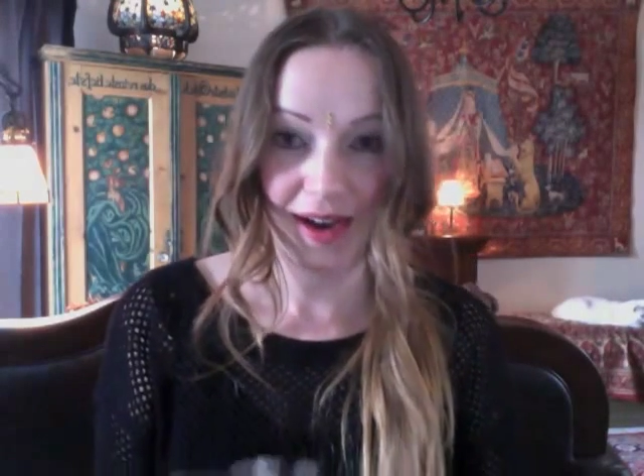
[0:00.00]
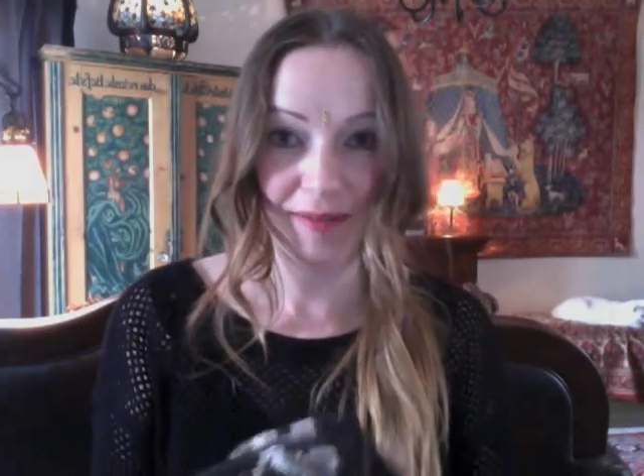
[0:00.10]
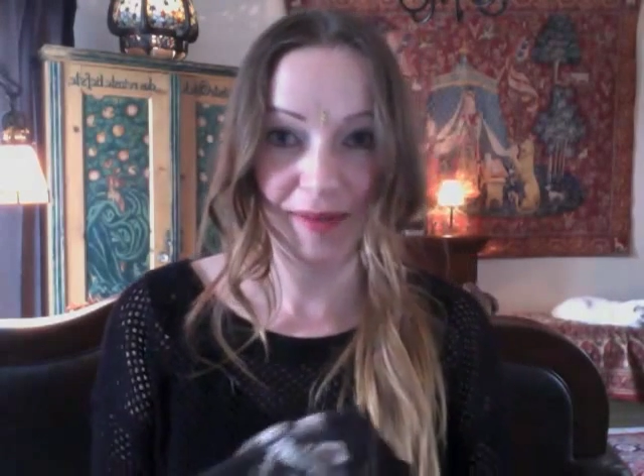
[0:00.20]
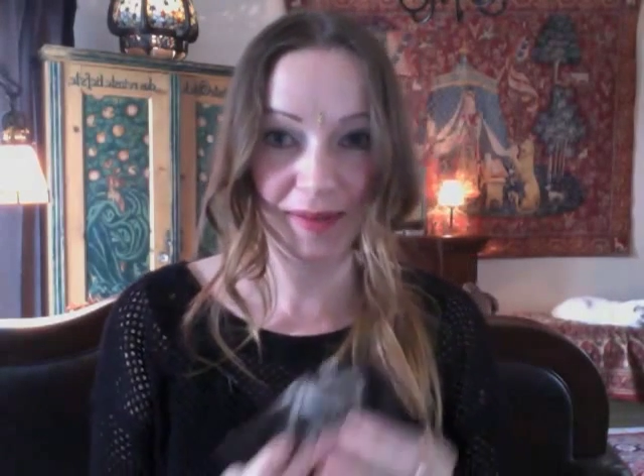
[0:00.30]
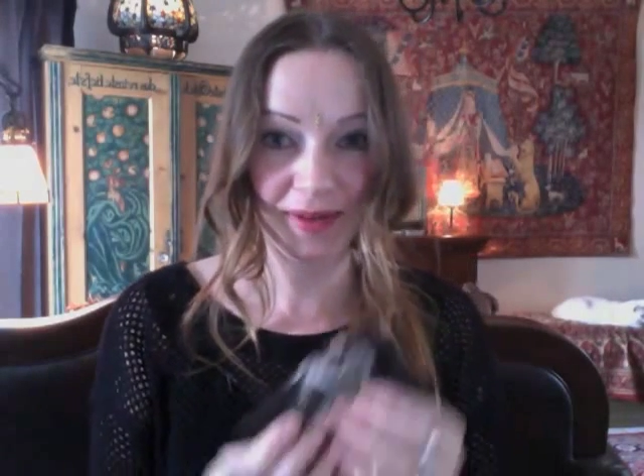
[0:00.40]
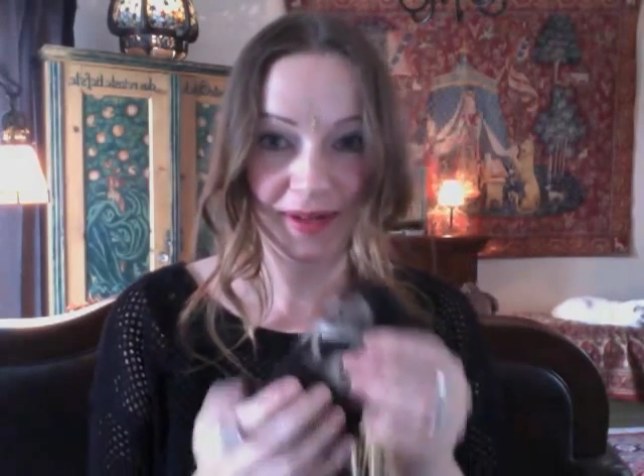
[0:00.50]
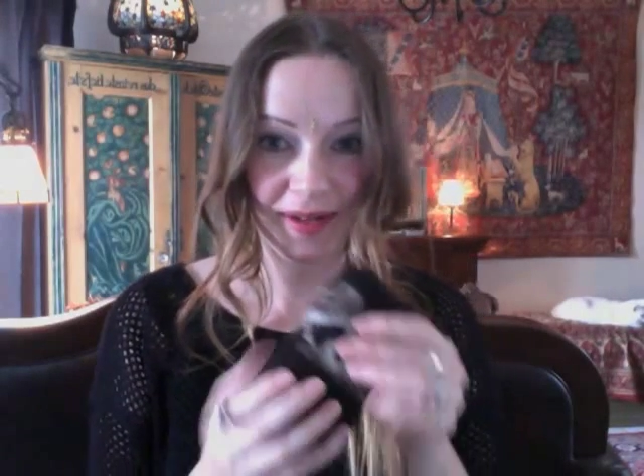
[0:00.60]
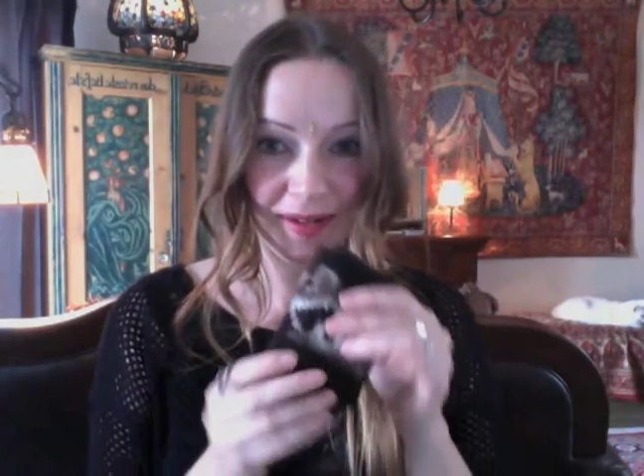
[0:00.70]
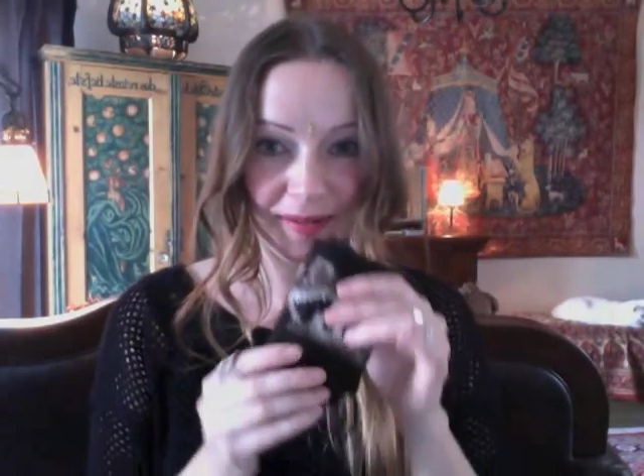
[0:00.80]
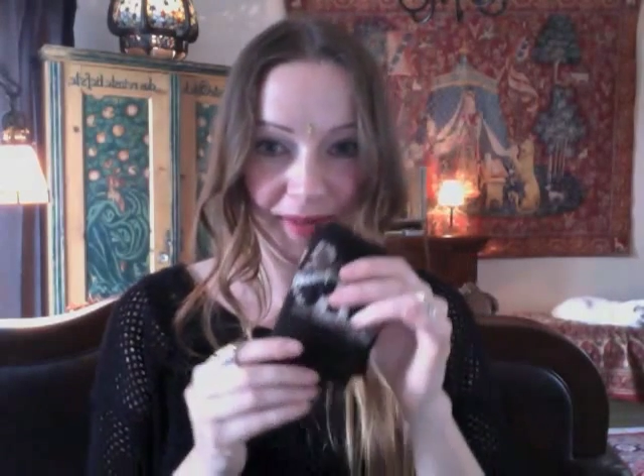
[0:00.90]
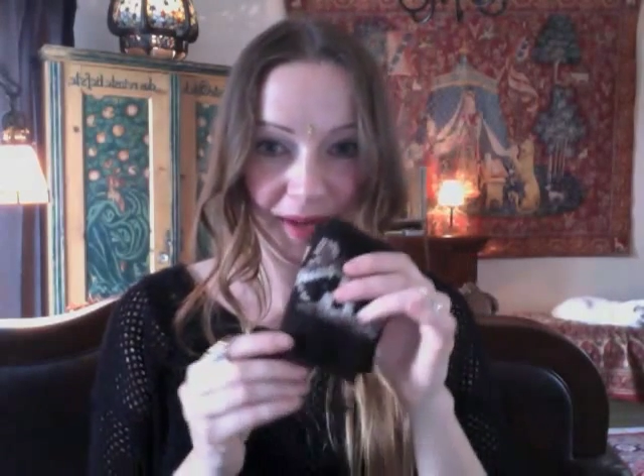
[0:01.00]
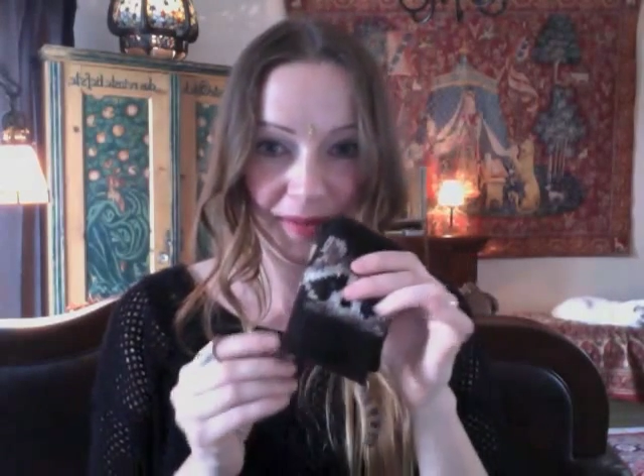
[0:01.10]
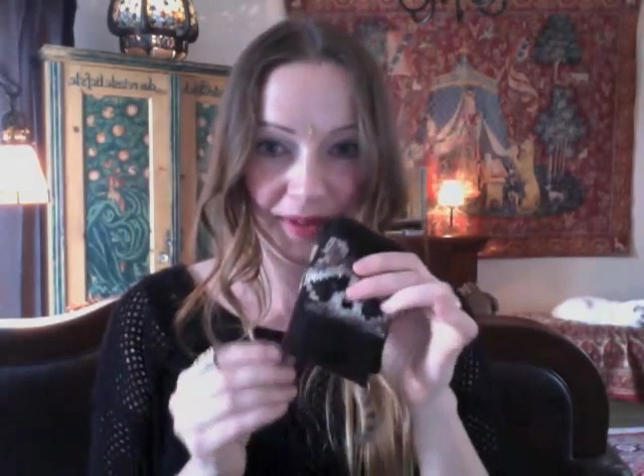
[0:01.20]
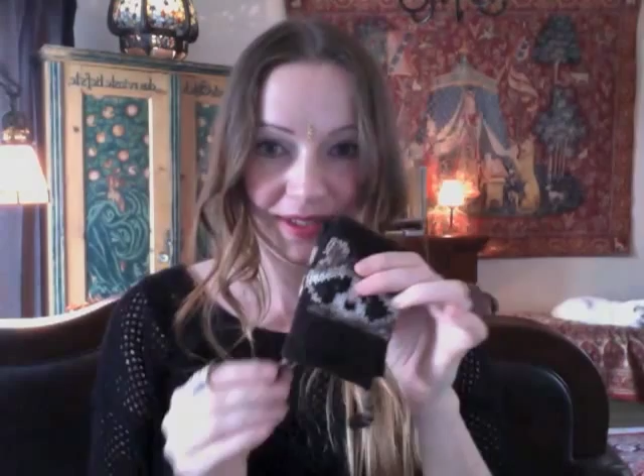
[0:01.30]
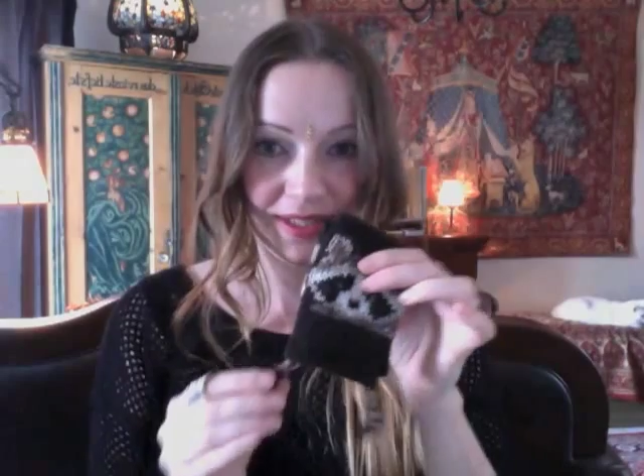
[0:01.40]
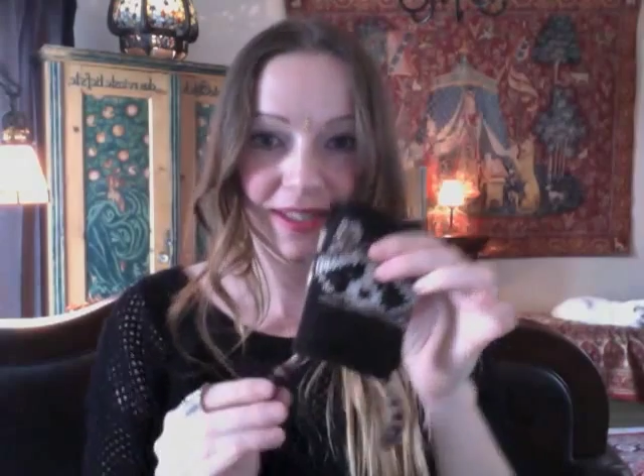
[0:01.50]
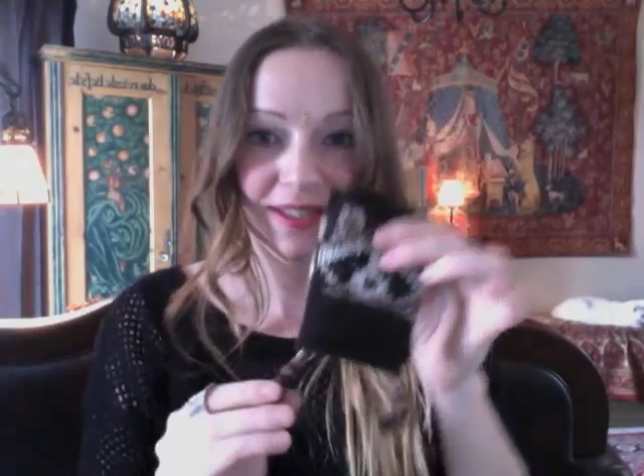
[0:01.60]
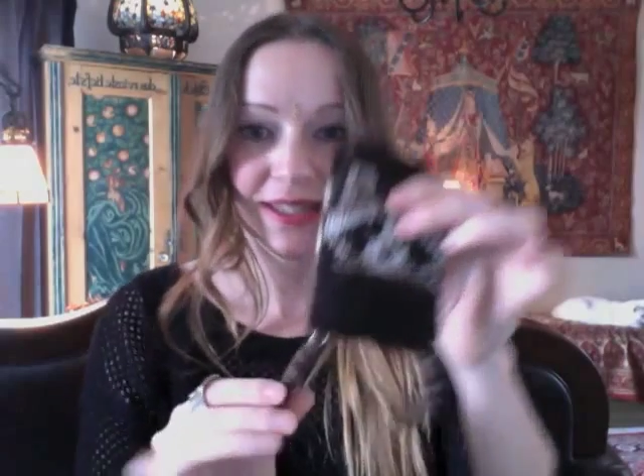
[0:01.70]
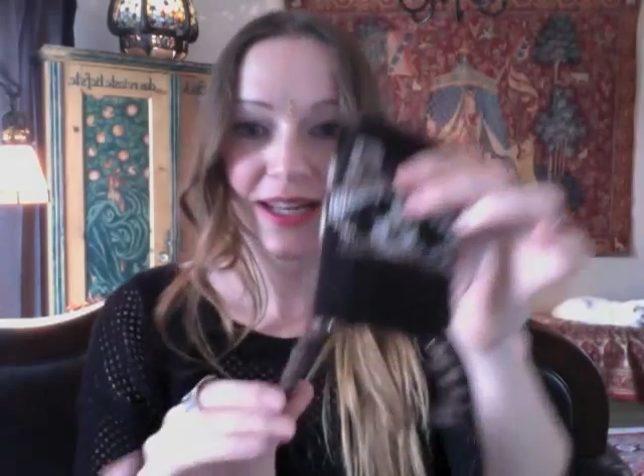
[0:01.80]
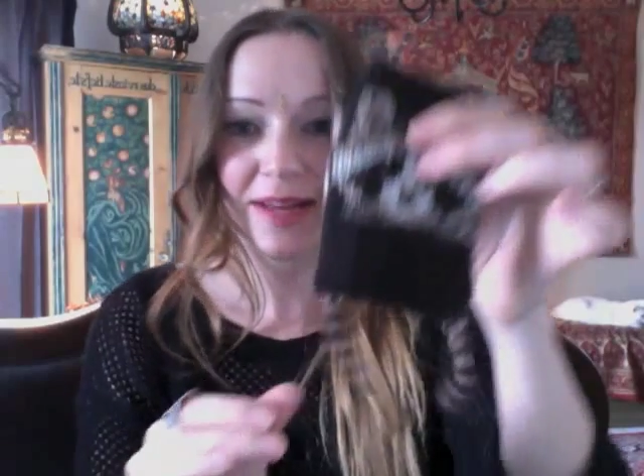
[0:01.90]
Remember my
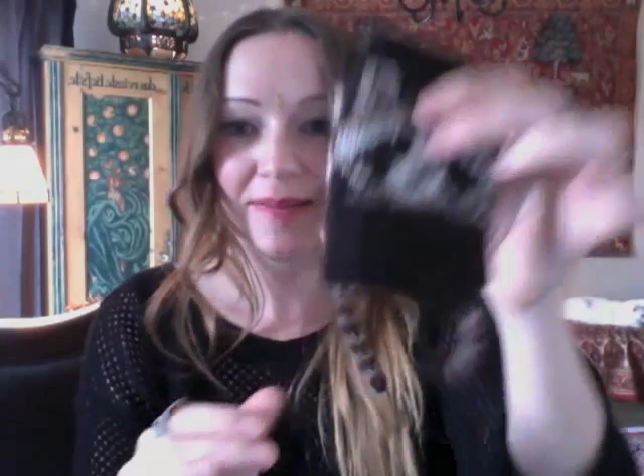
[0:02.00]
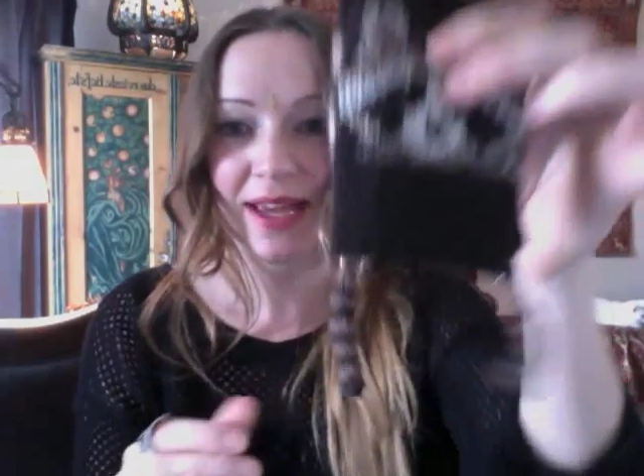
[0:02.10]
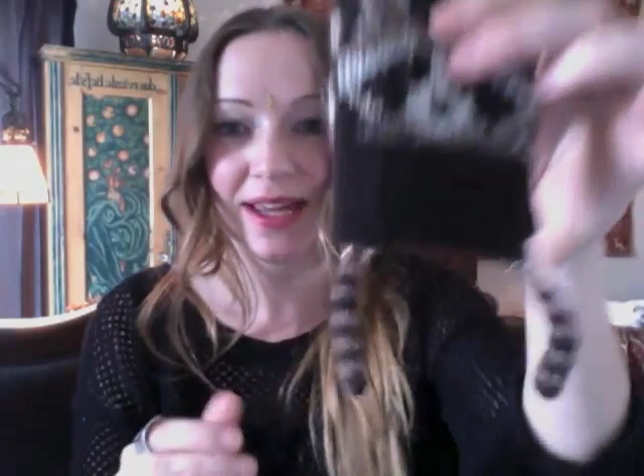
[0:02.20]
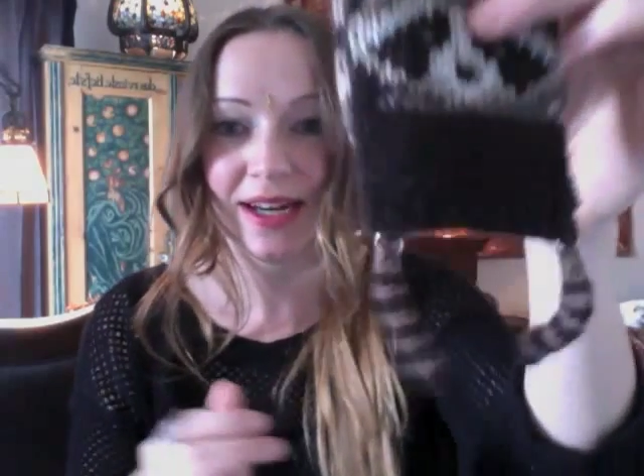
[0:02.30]
woodsies that I made,